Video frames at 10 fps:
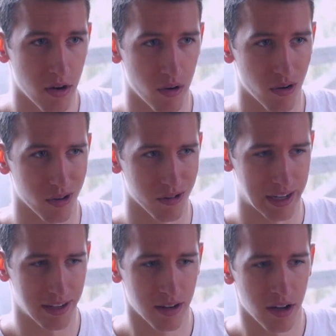or
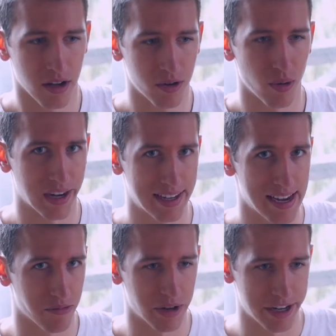like quick
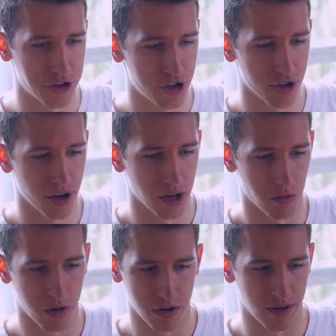get rich
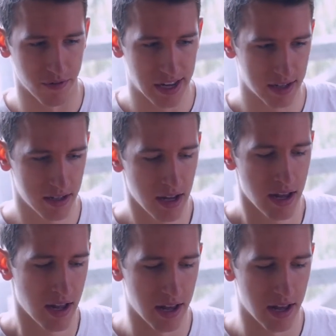when you invest